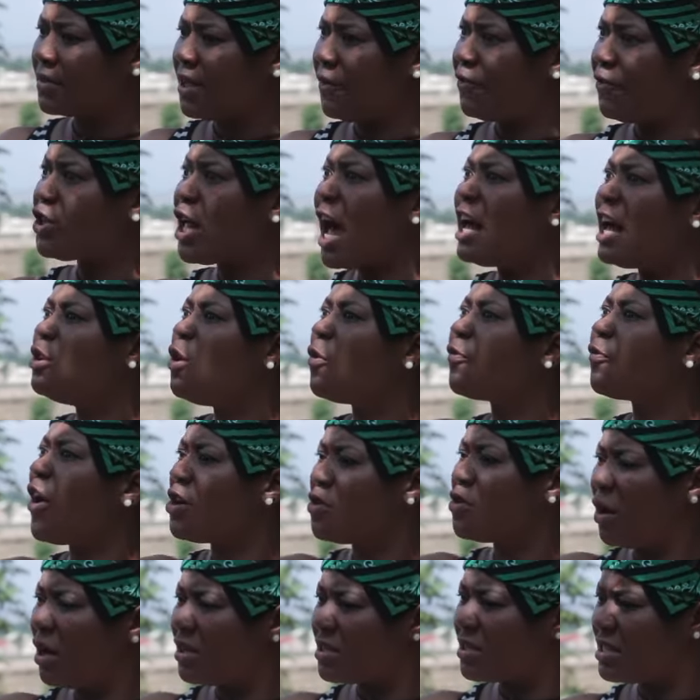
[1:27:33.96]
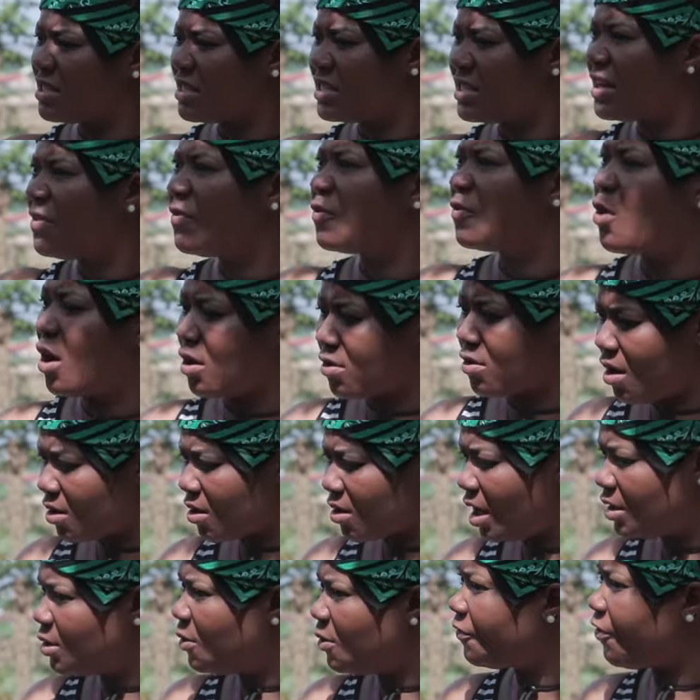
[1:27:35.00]
If they look for you, won't deceive. Go
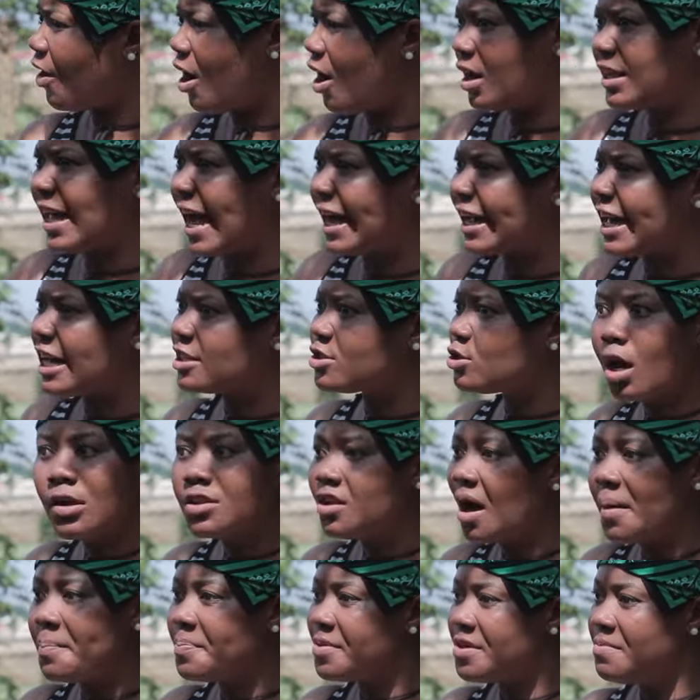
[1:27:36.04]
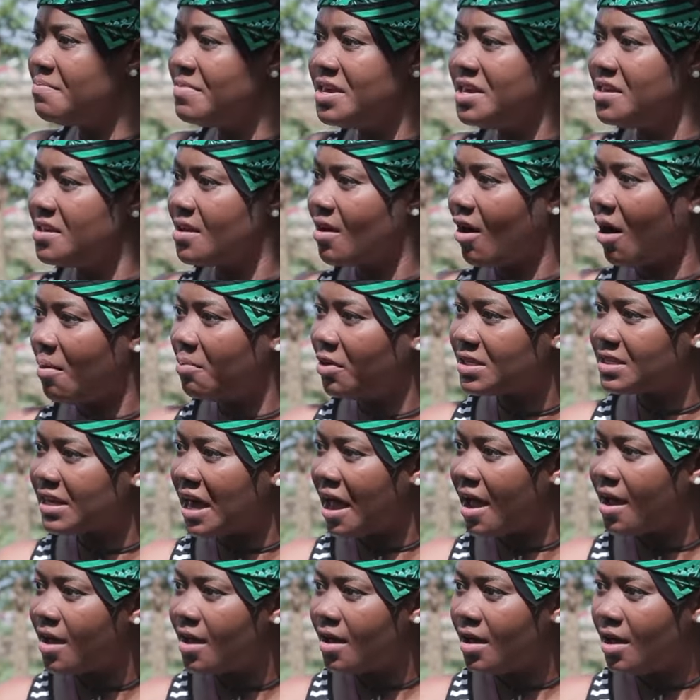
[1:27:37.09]
look for other girls. No, not be me,
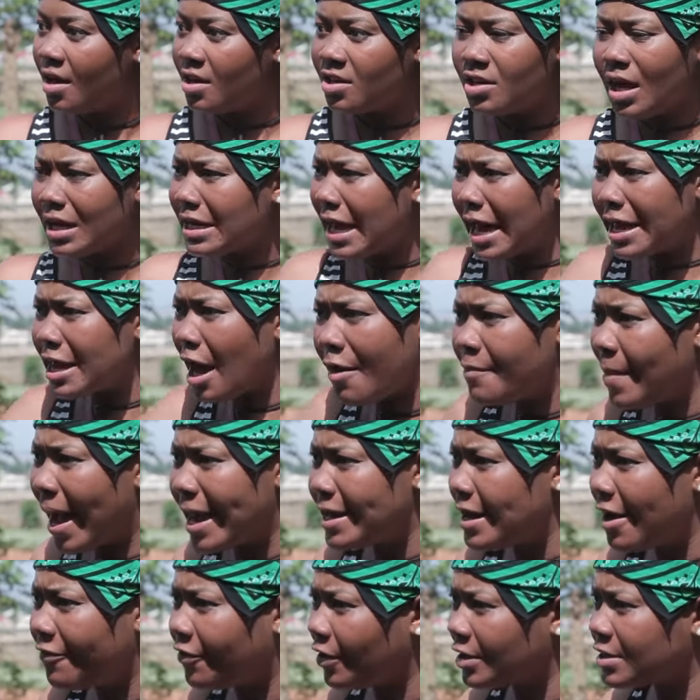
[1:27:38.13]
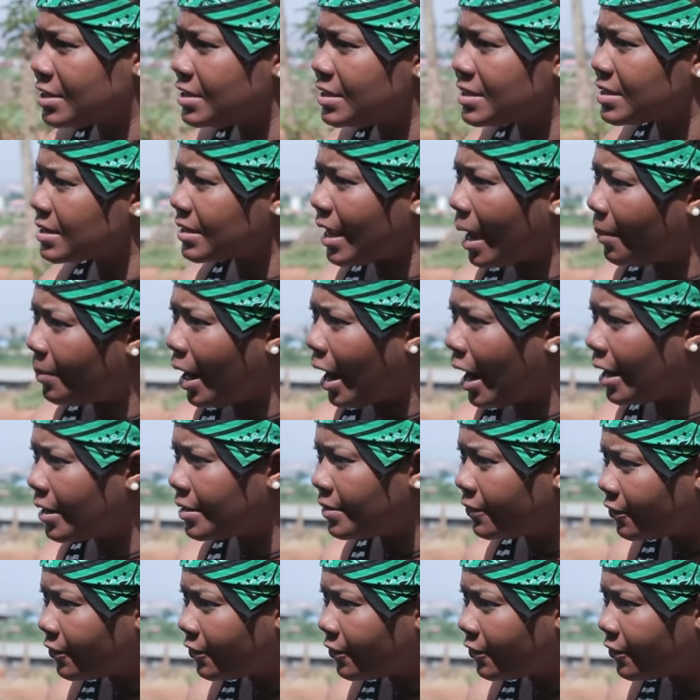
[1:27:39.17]
Omote. You know they hear of my name for this kaba,